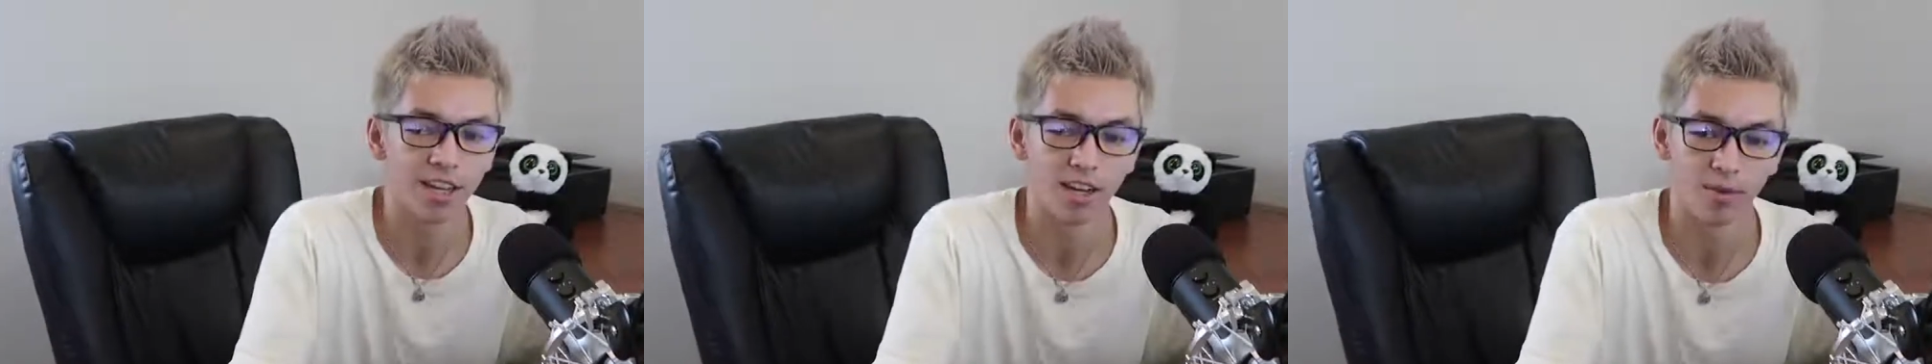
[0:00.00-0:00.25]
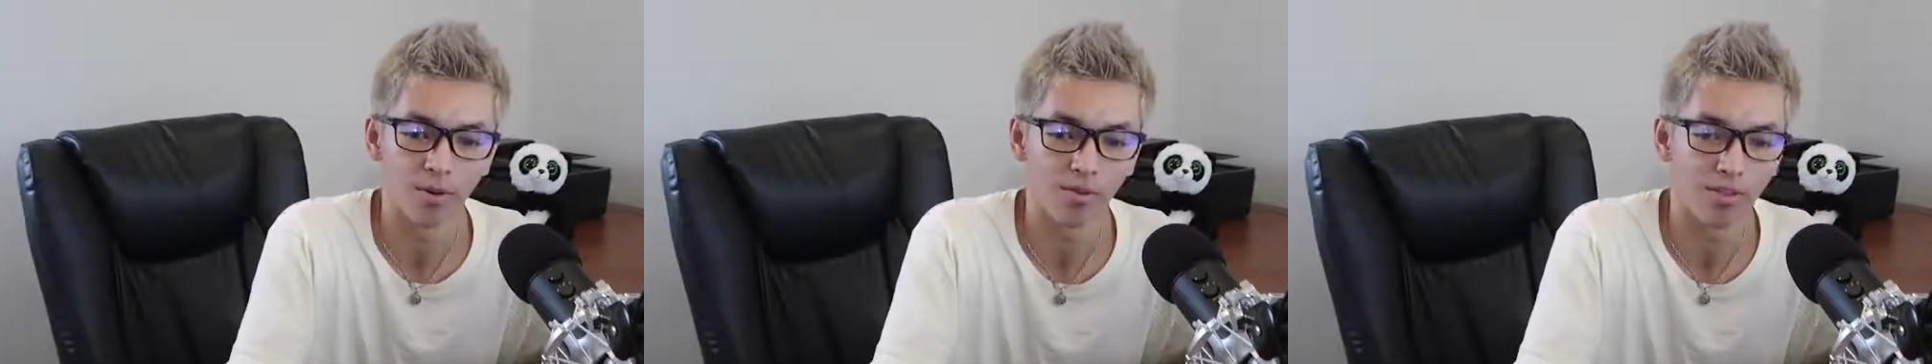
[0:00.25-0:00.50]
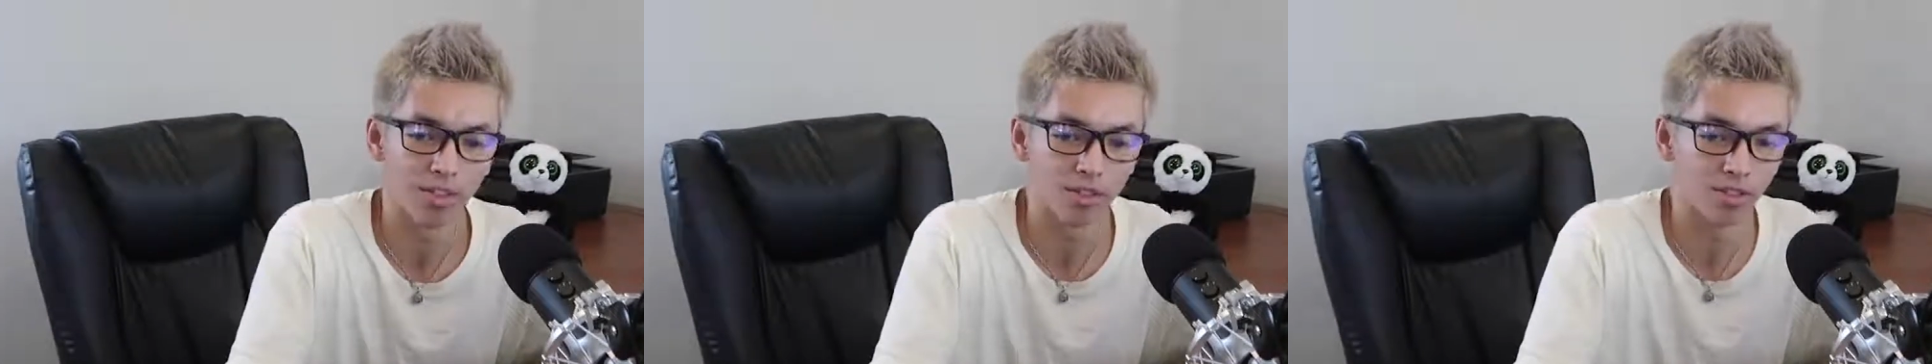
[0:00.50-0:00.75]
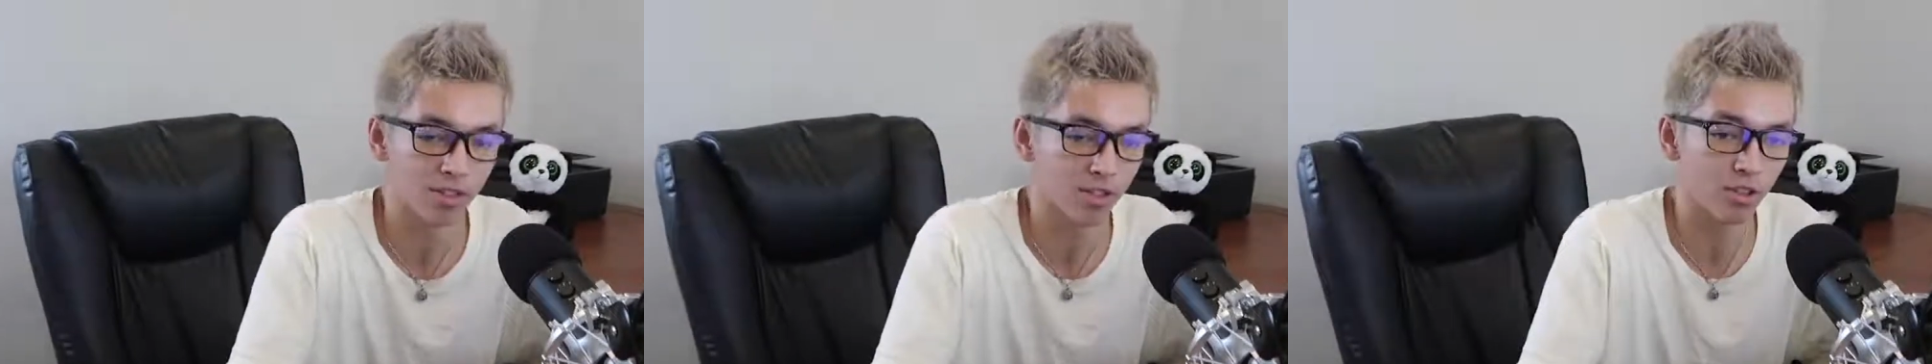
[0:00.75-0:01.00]
if
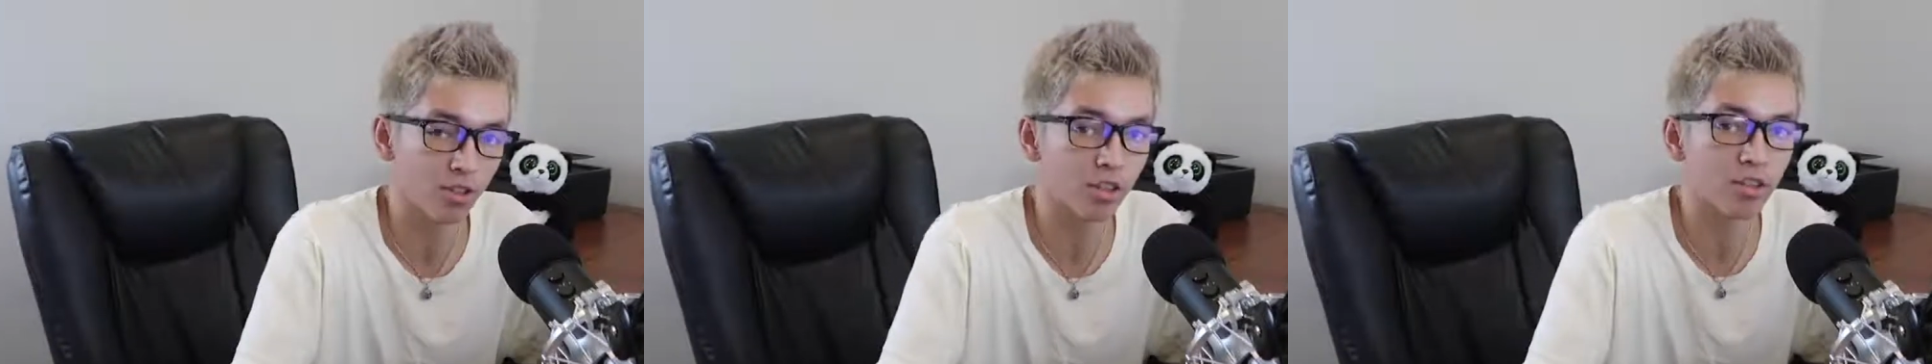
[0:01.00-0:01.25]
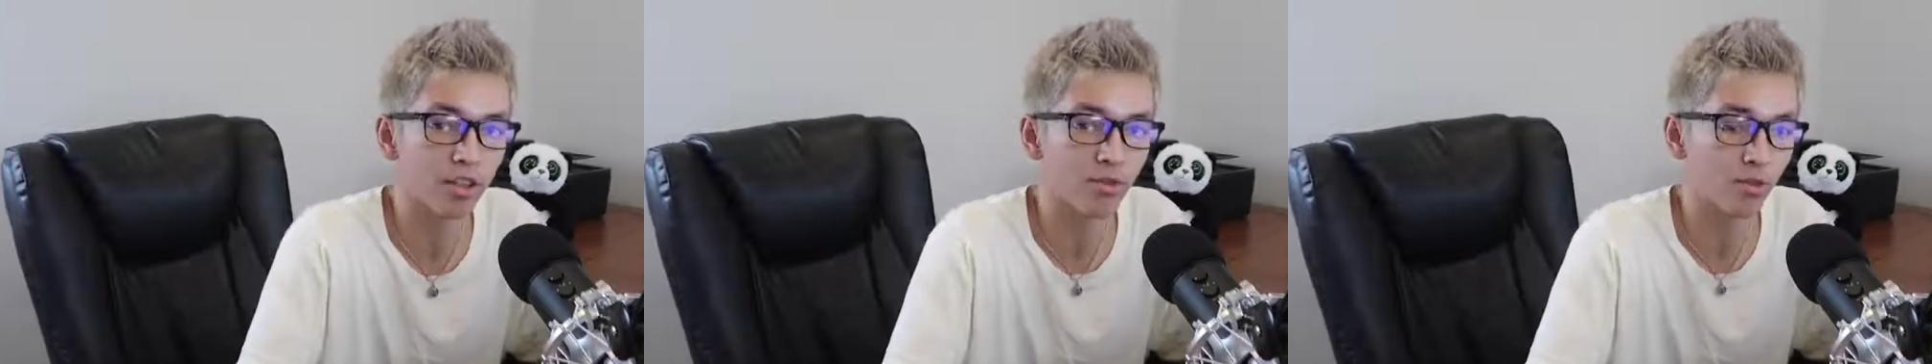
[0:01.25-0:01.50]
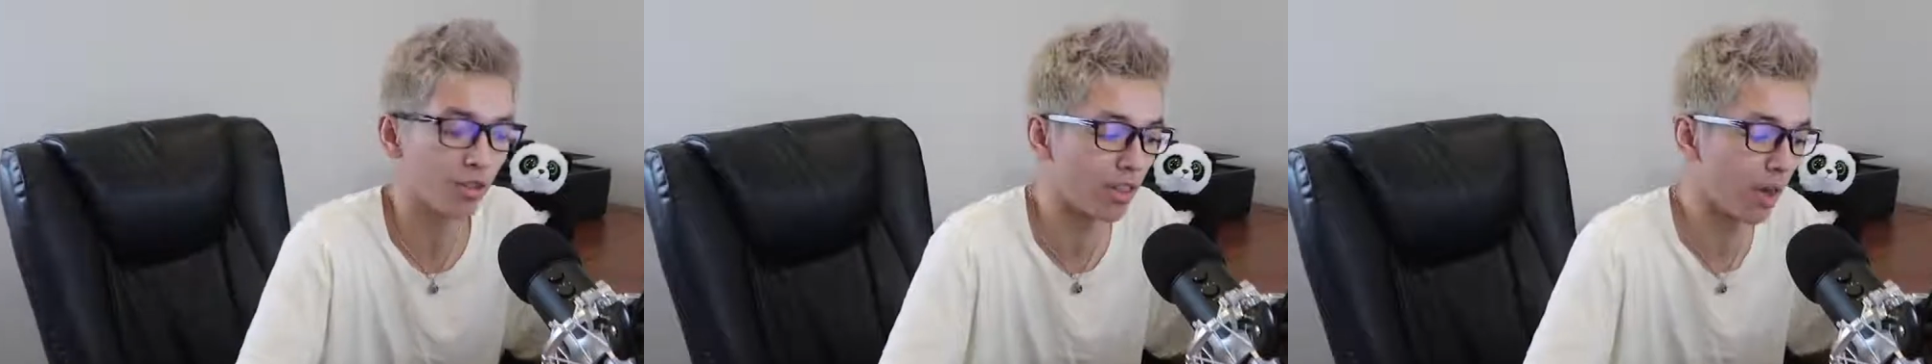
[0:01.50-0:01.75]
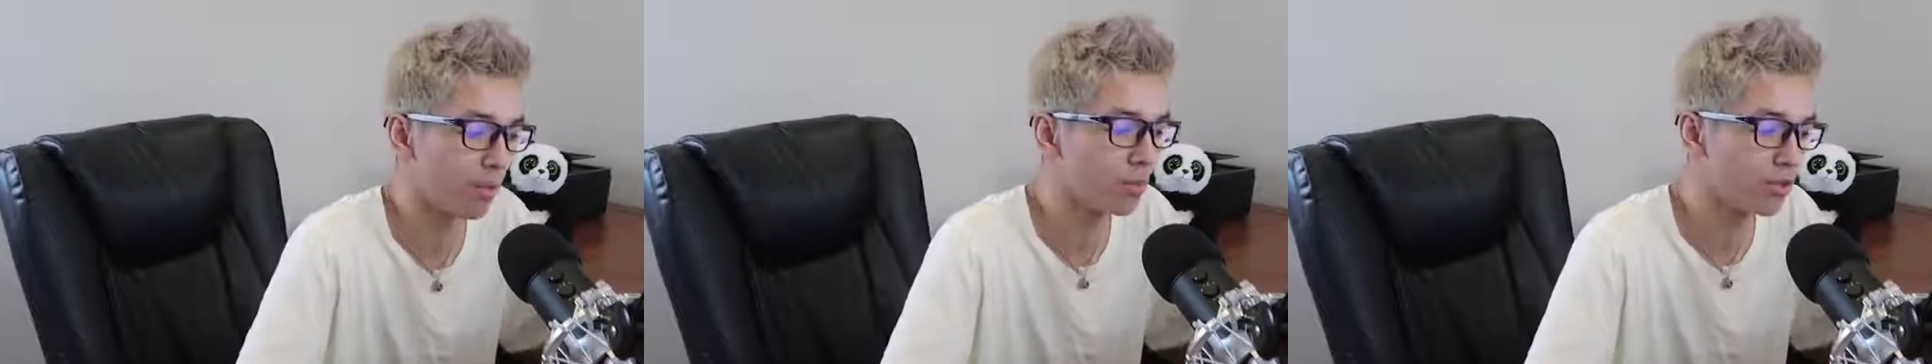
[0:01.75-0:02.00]
it doesn't look good enough for
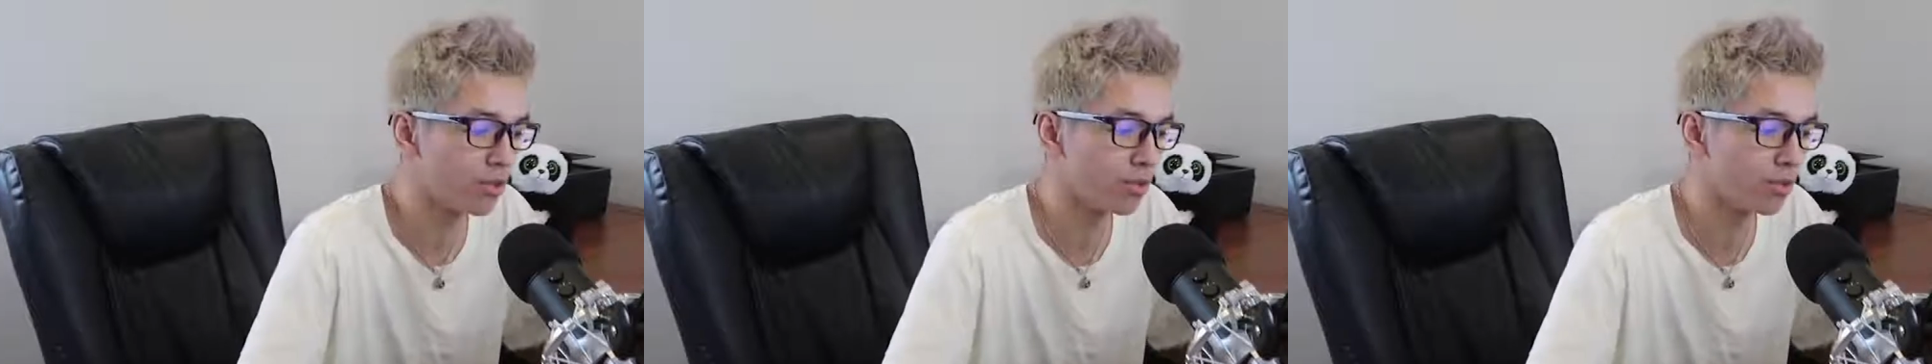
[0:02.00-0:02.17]
them